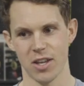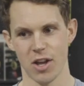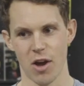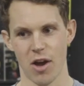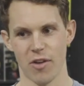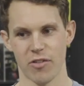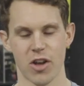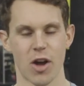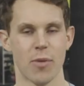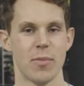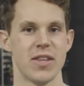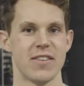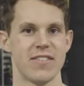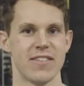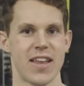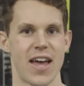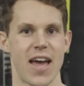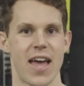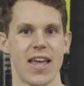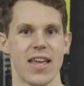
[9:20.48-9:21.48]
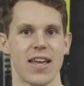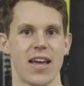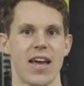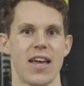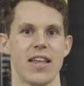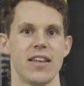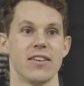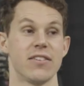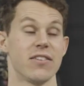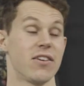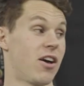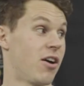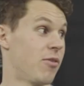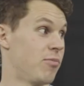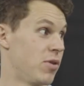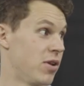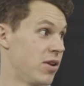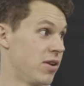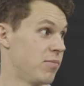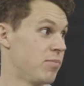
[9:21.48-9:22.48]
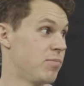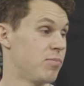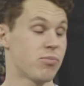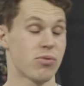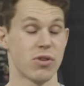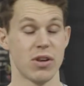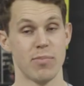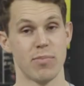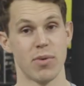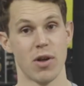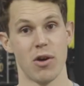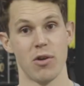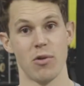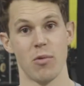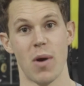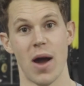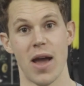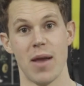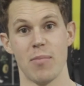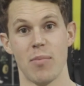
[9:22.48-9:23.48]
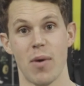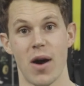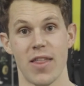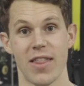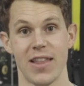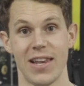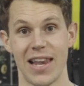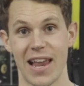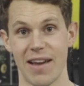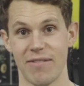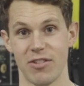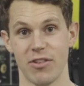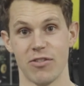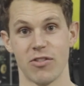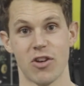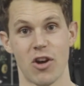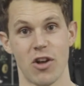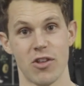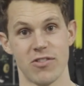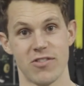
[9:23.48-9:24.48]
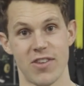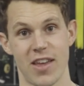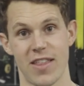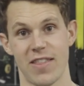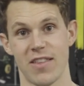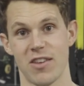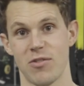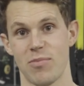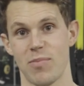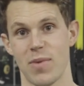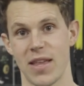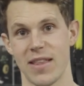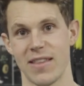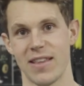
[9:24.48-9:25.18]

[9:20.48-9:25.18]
Yeah, I've come in today and I've been pretty blown away by the level of content that's being